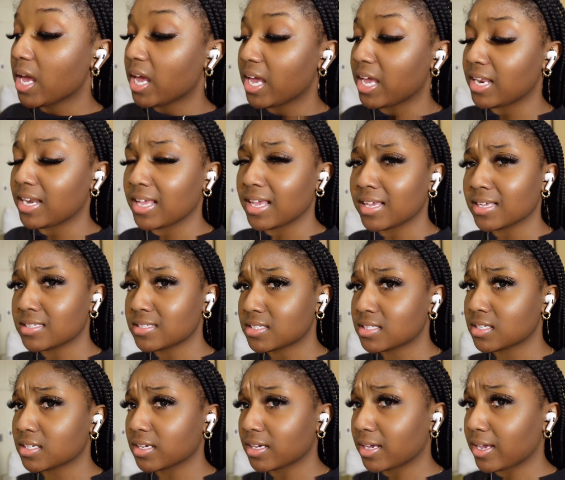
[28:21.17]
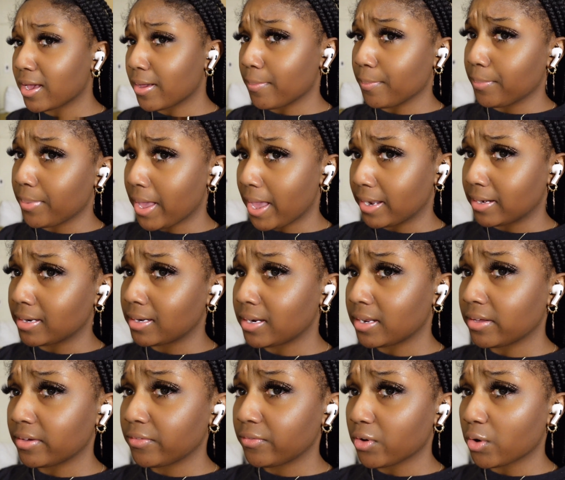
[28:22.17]
It is
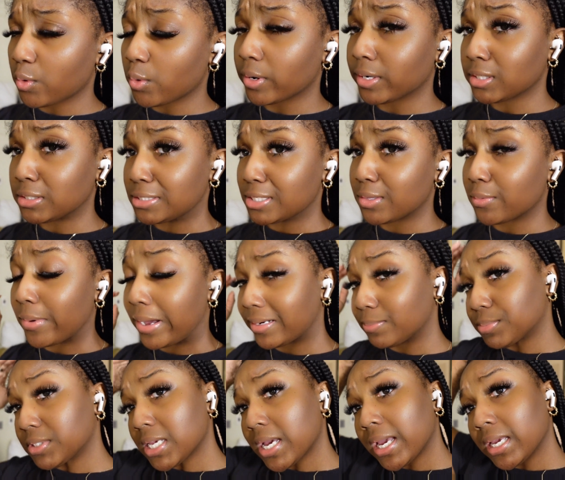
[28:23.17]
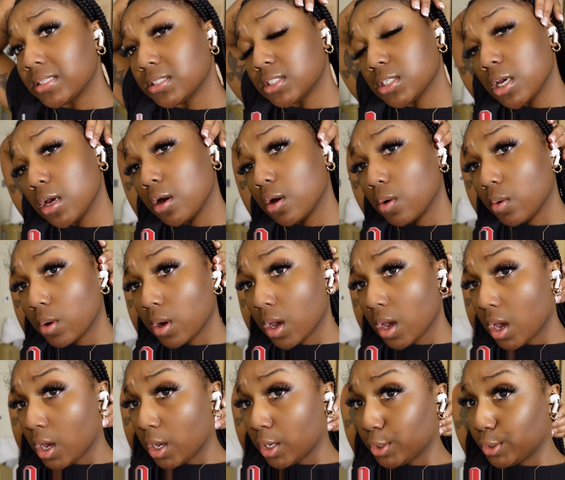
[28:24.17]
competitive according to the website, so
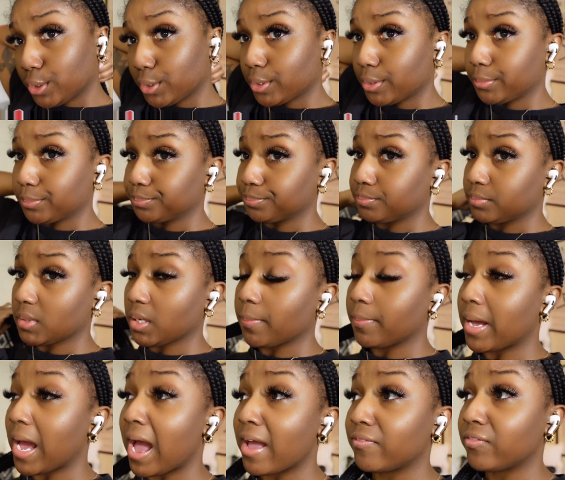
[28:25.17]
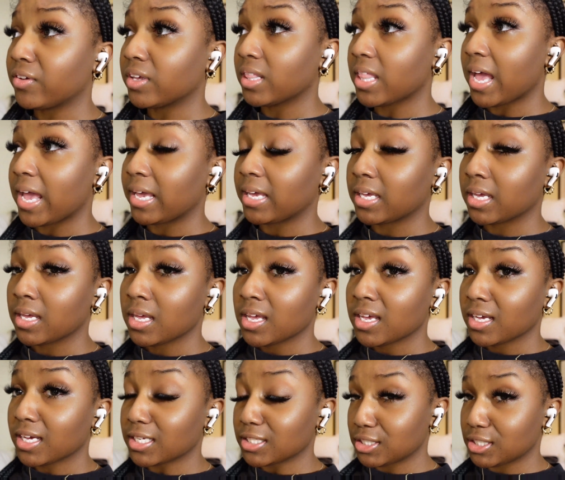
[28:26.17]
you know, but I feel like
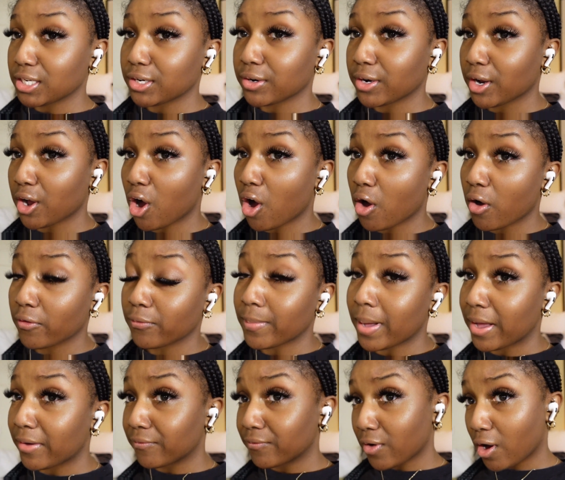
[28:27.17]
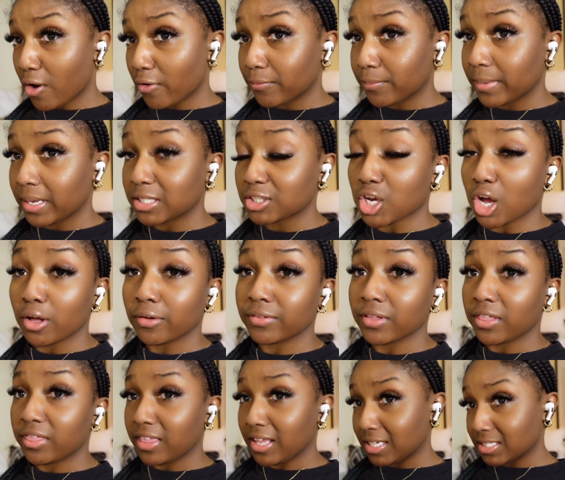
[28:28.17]
considering all of my involvements, all of
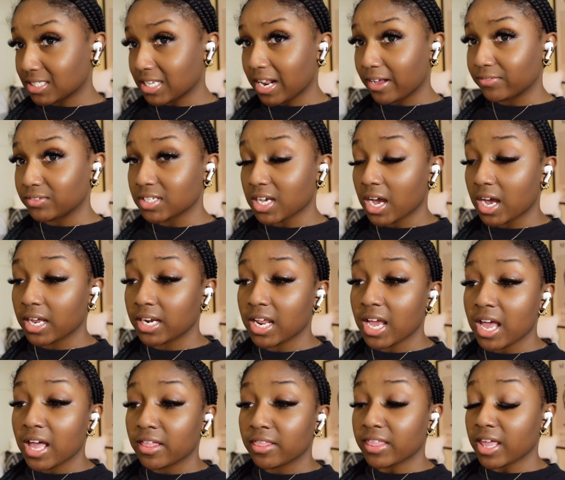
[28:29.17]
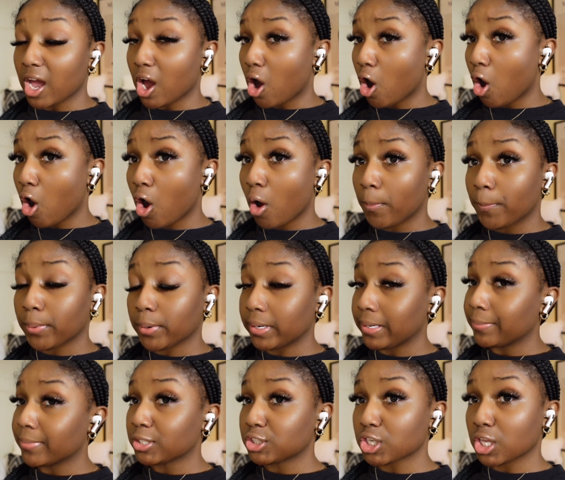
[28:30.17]
the things that I've done, they all
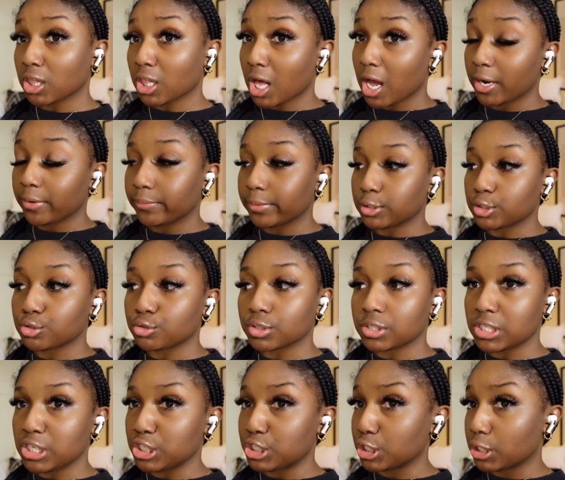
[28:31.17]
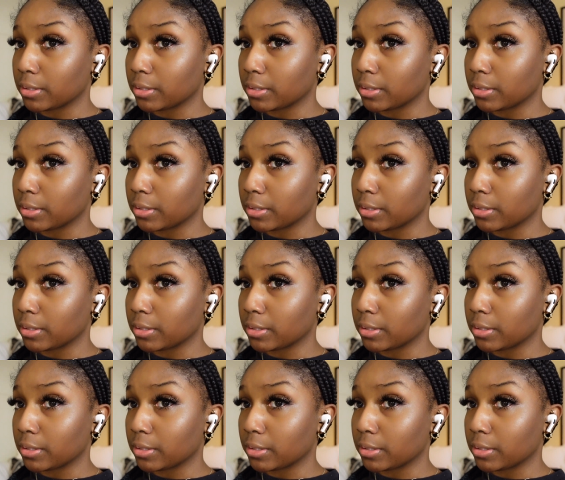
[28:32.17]
pretty much align with strategic